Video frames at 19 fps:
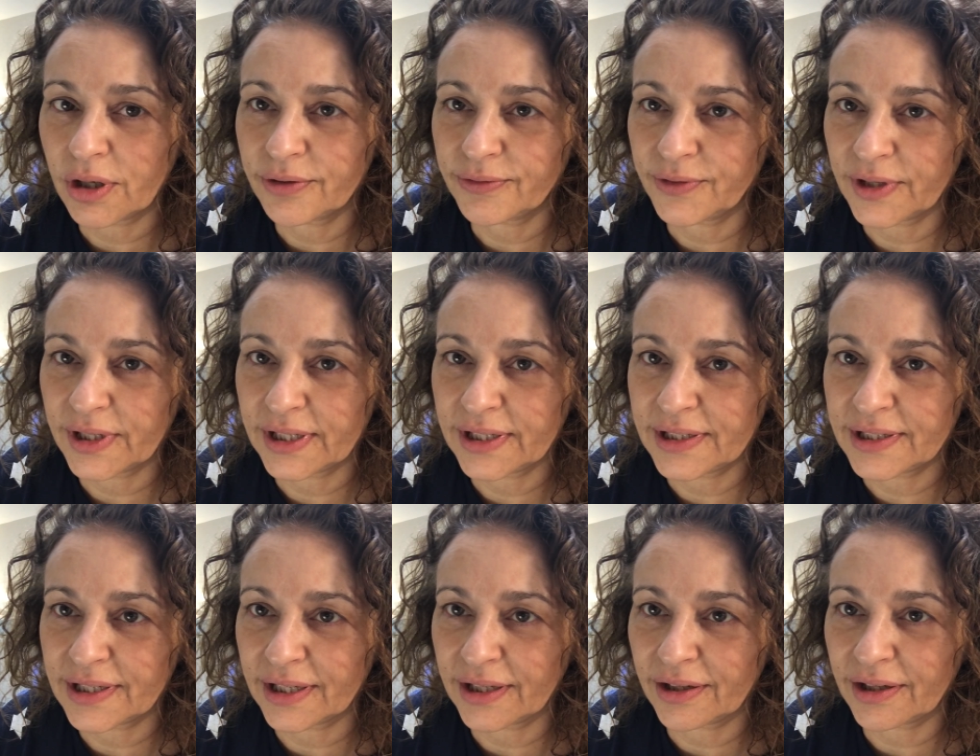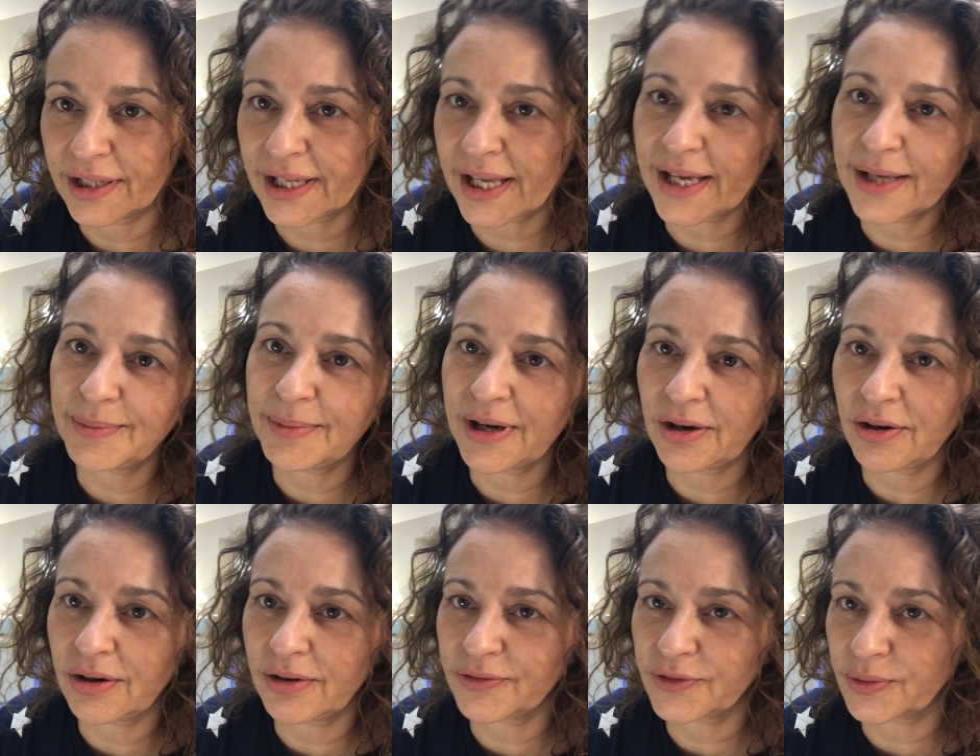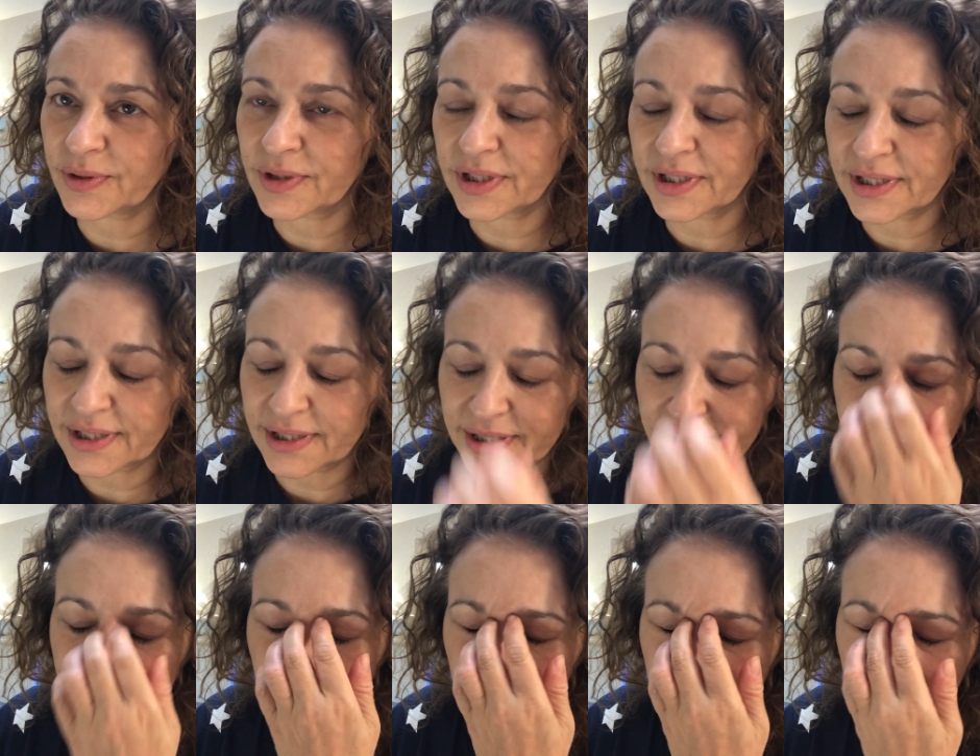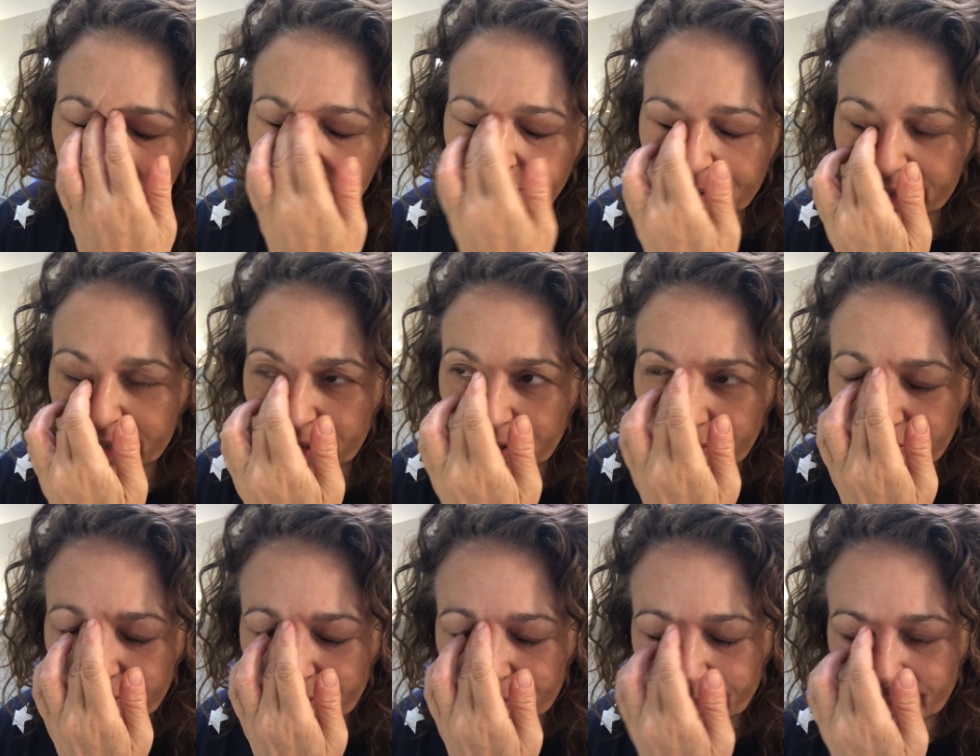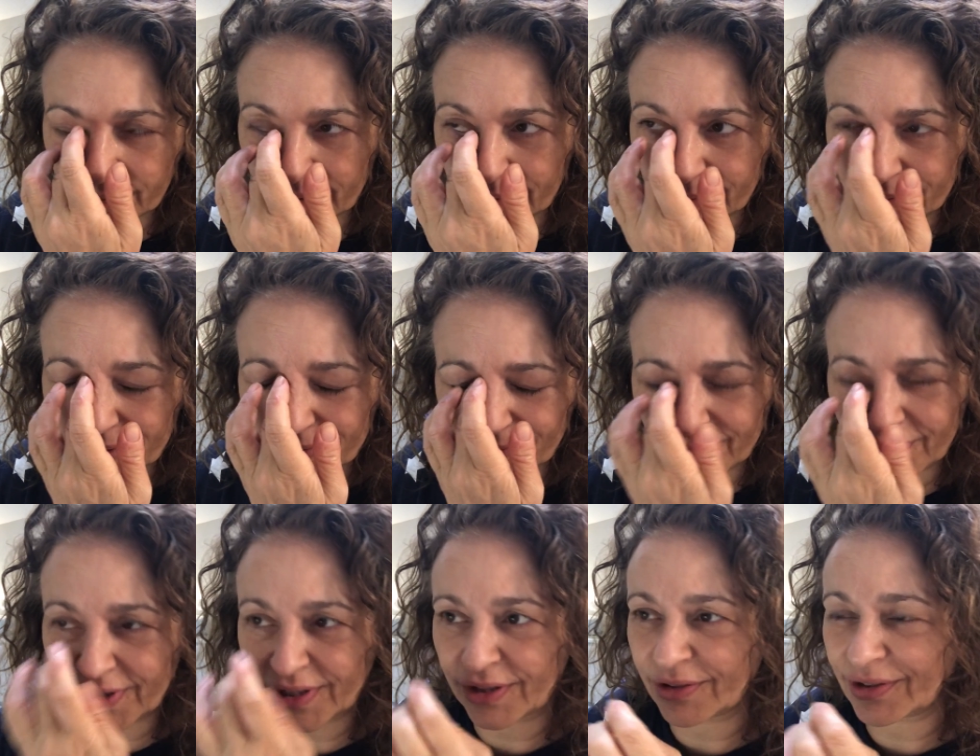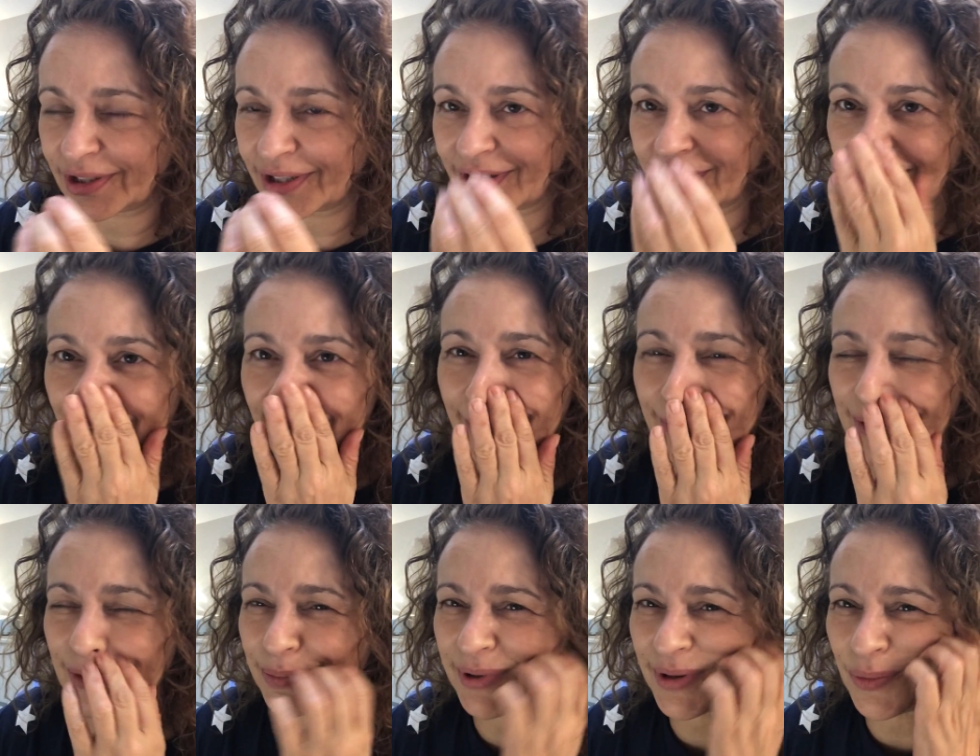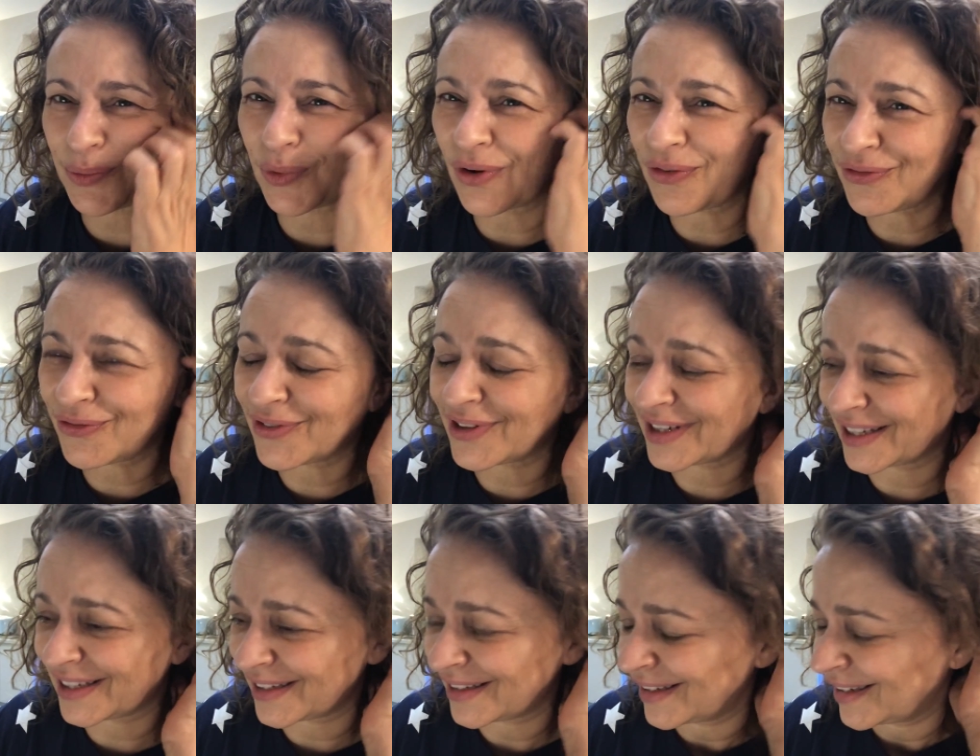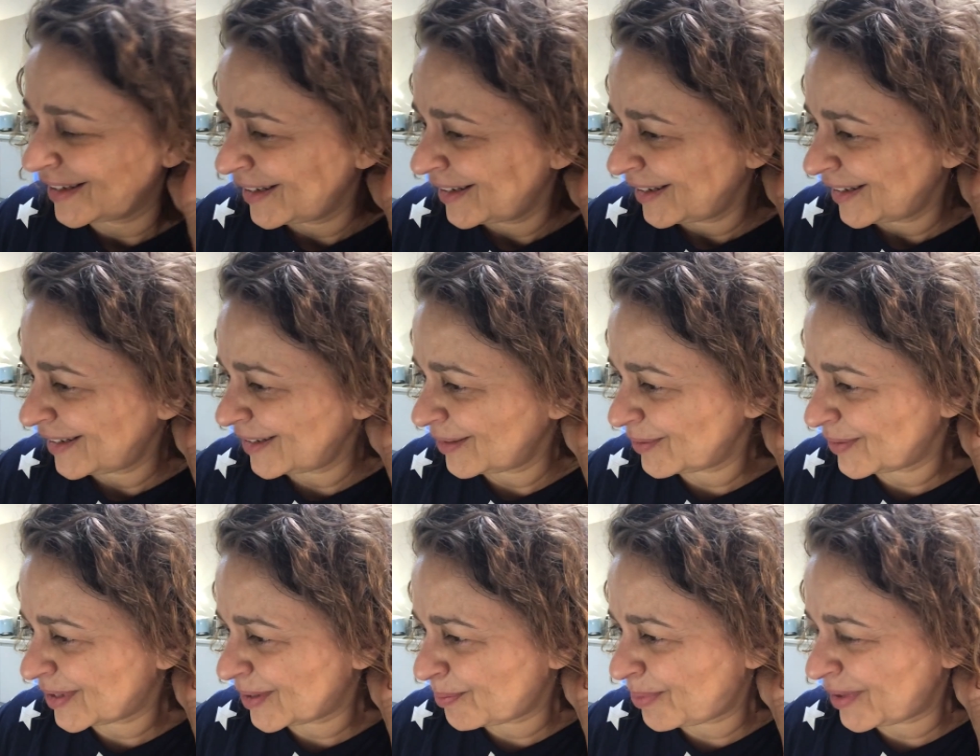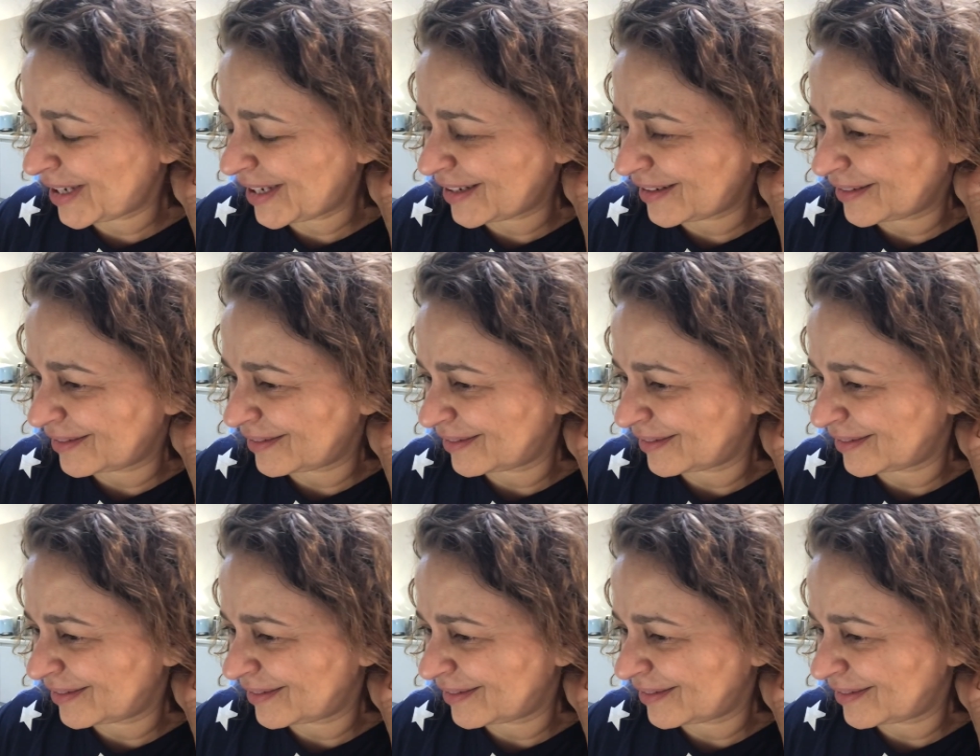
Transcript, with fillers: overeating. And I came out afterwards and I said to myself, oh my God, I, wasn't very good at that. I was a bit waffly and it was a bit,